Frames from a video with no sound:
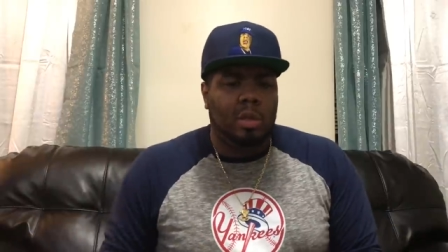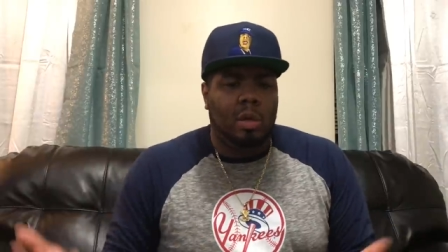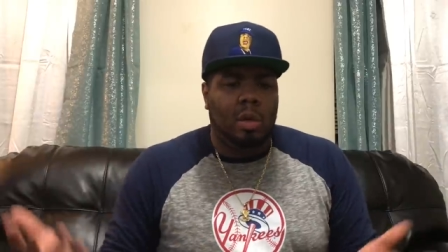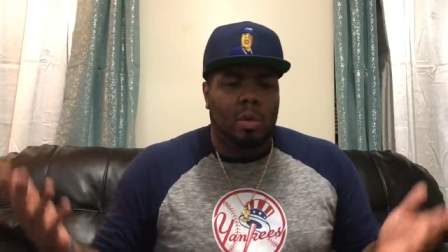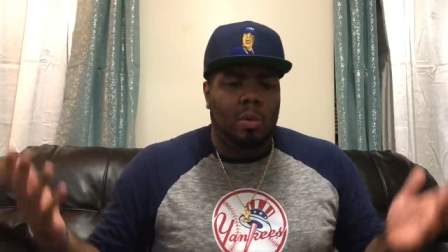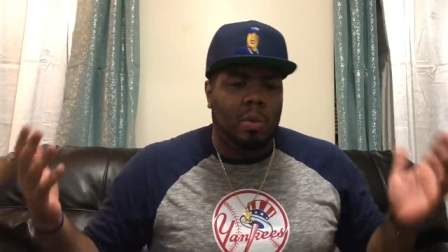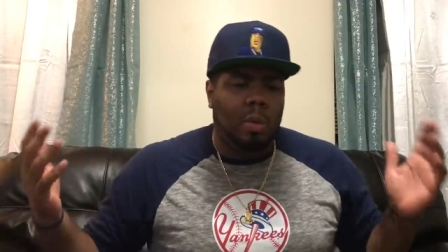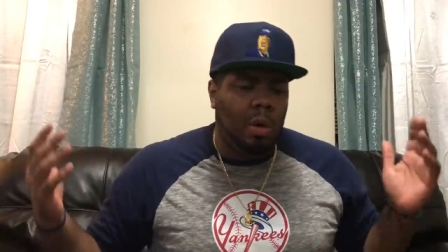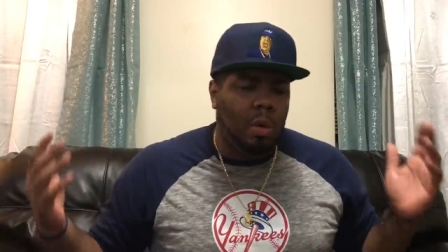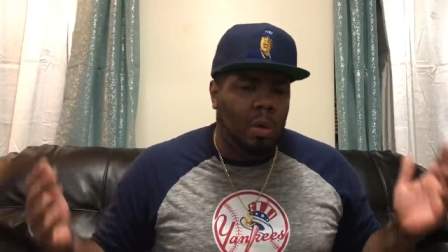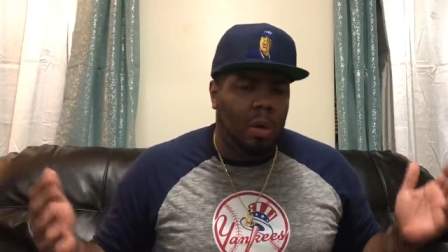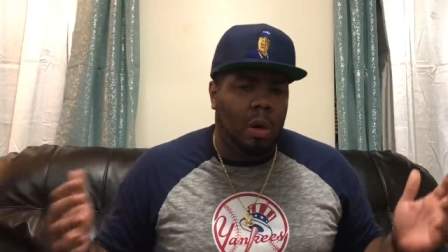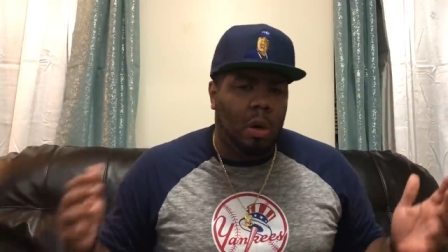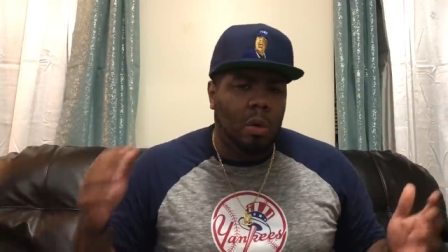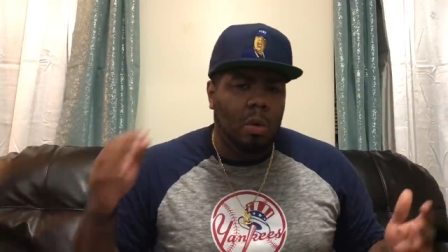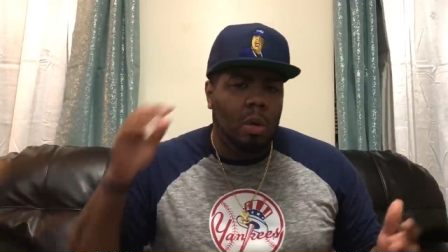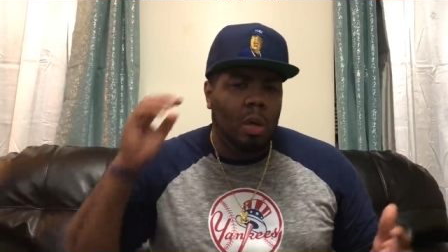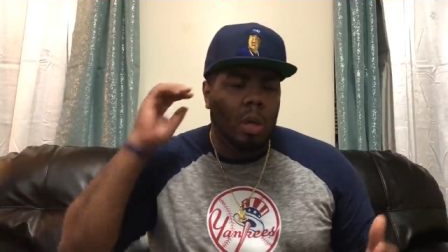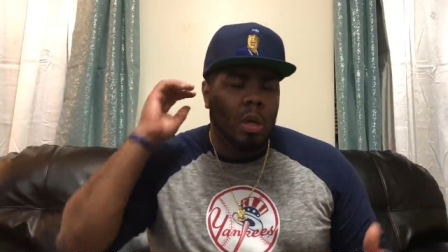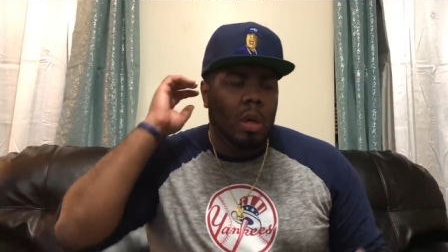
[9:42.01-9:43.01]
You know, we don't
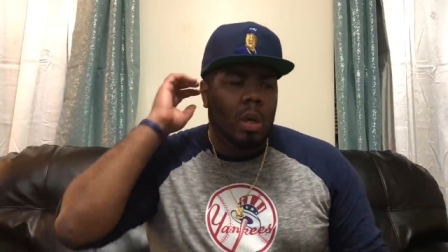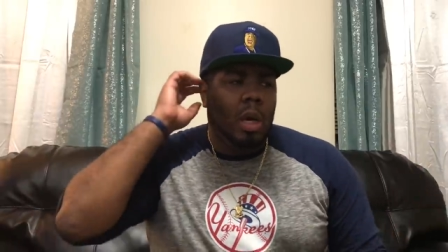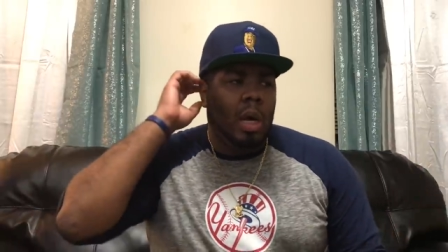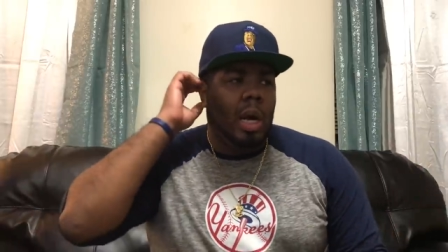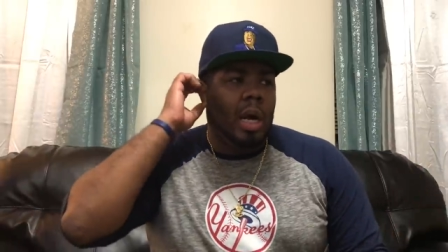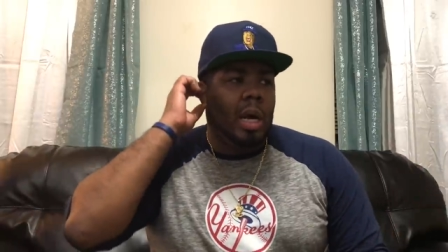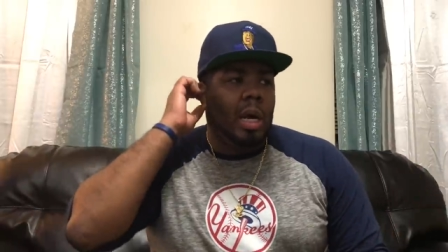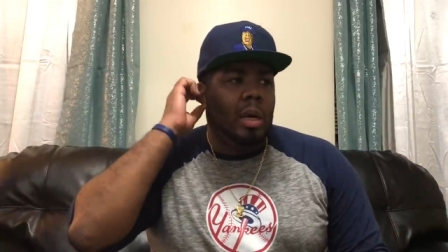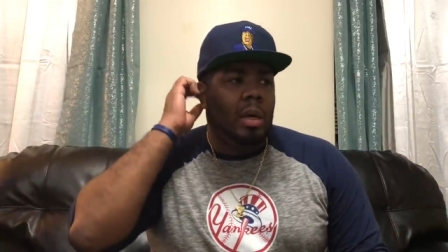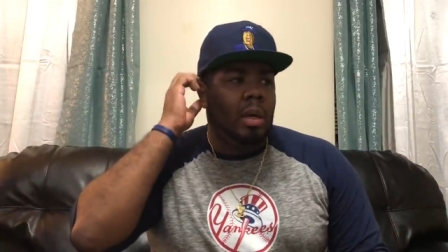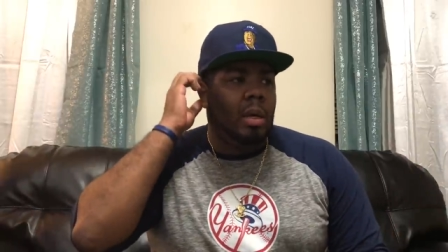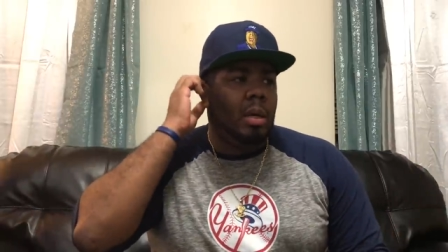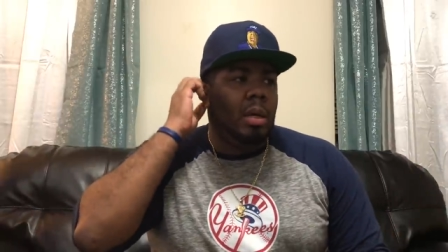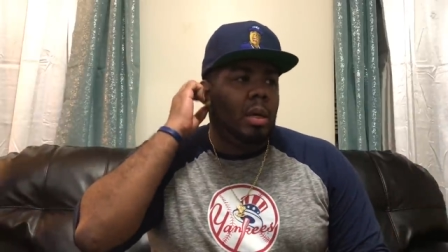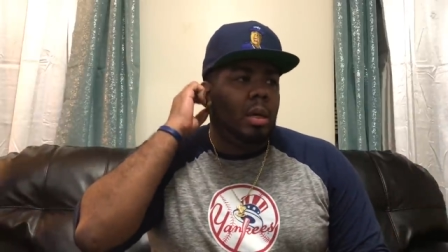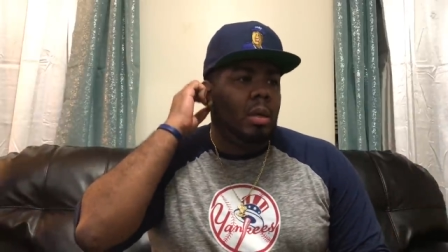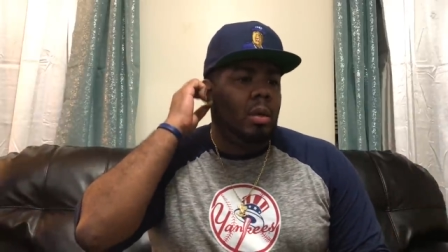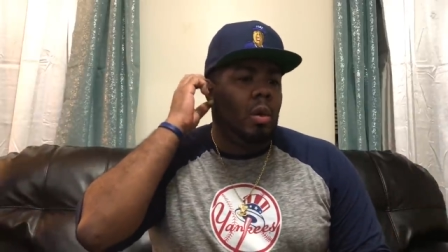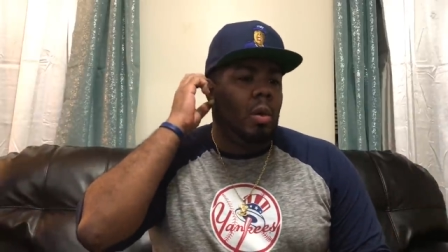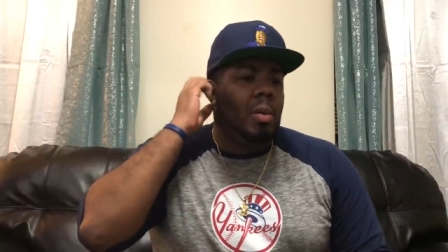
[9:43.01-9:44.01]
know
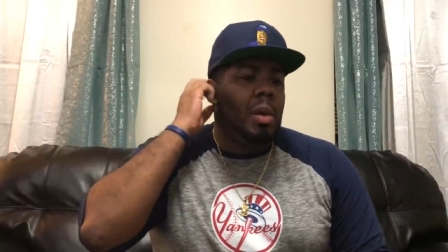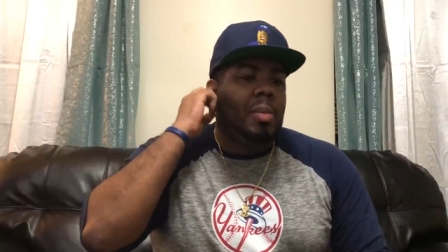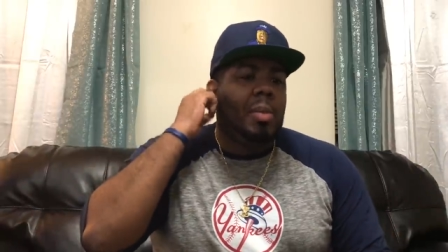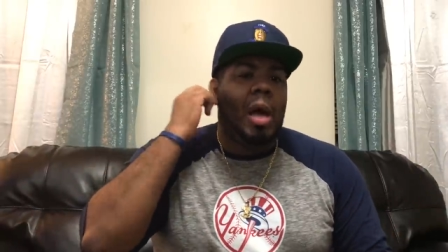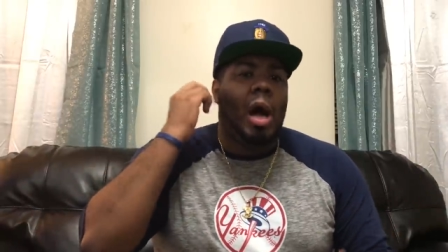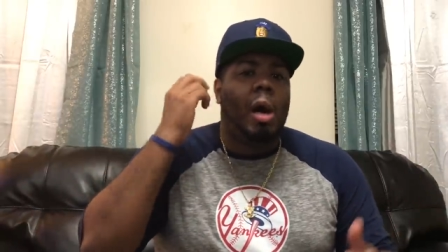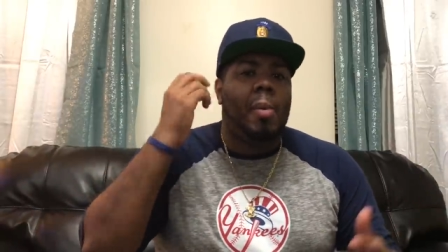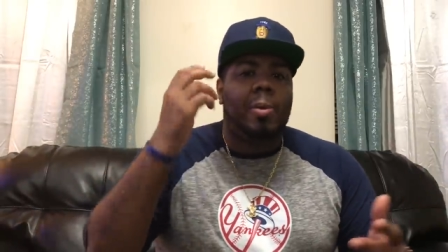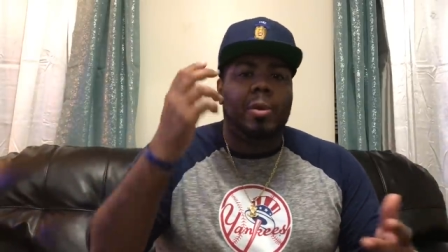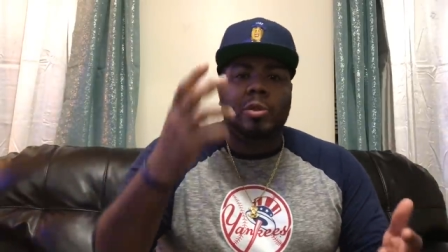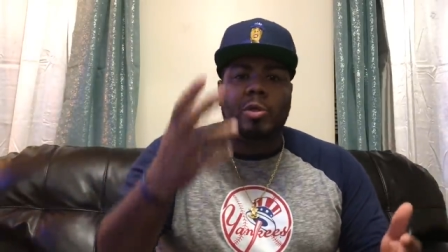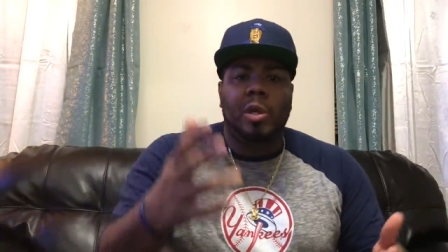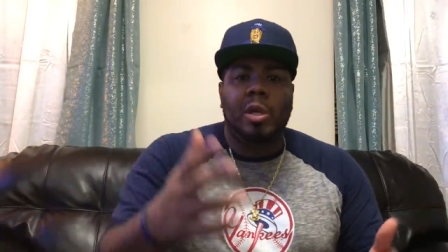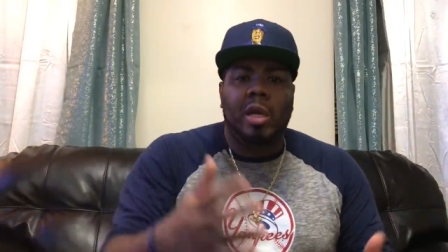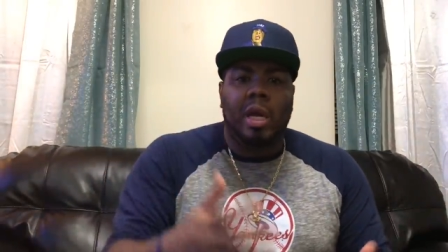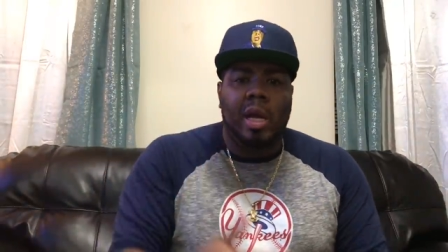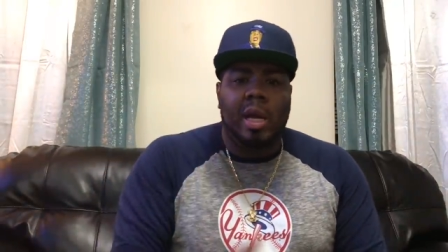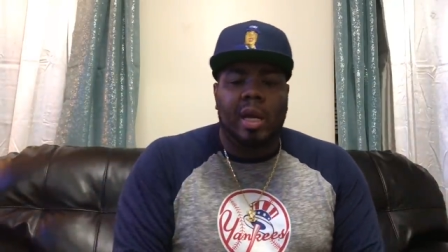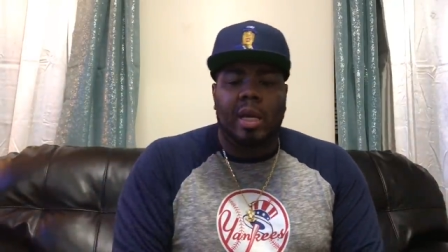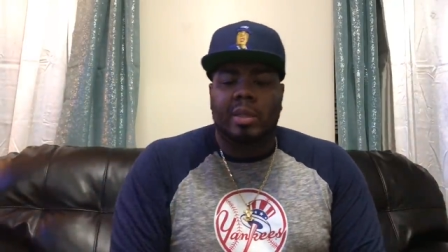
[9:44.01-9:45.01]
and you know maybe Al
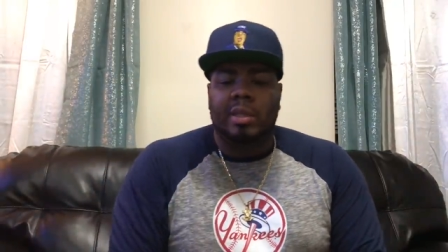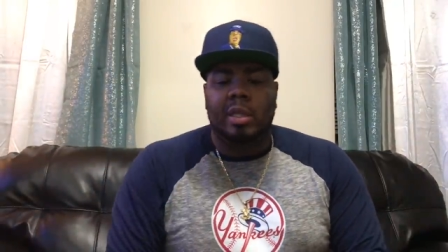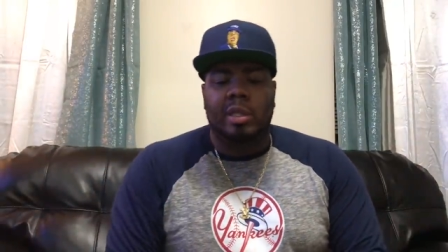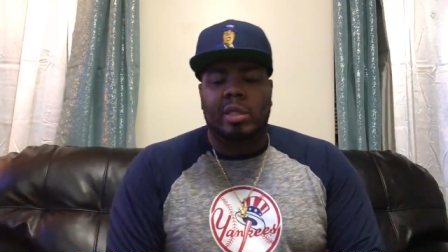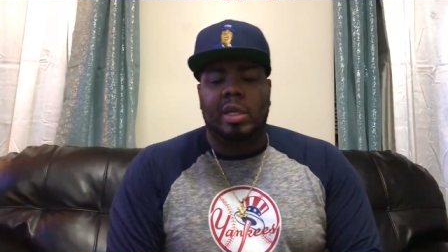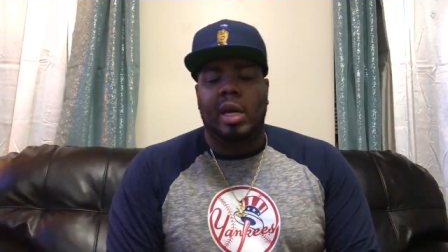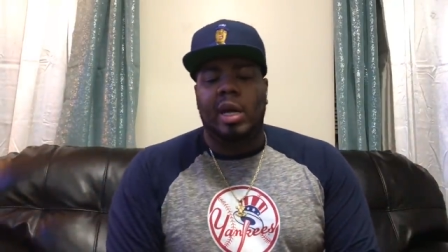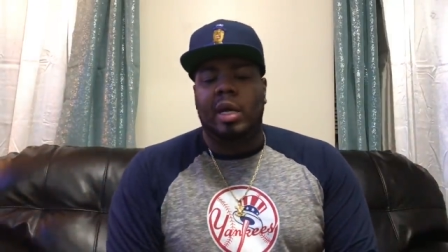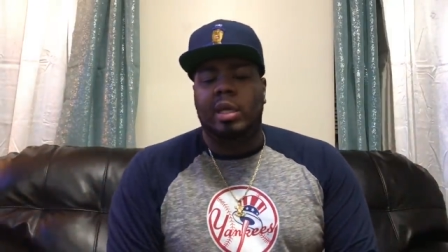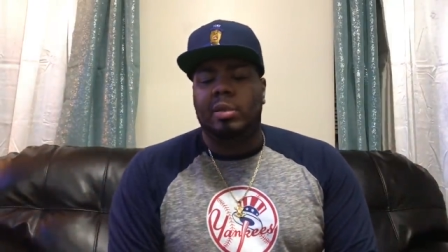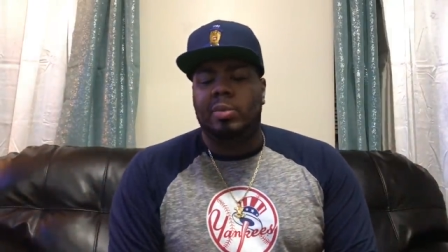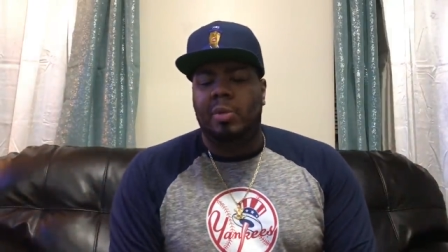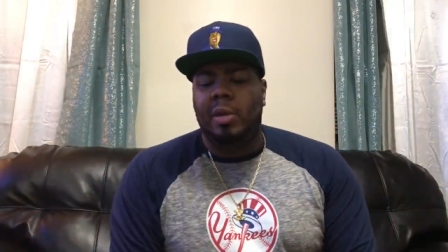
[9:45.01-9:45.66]
Alpedrique gets a chance.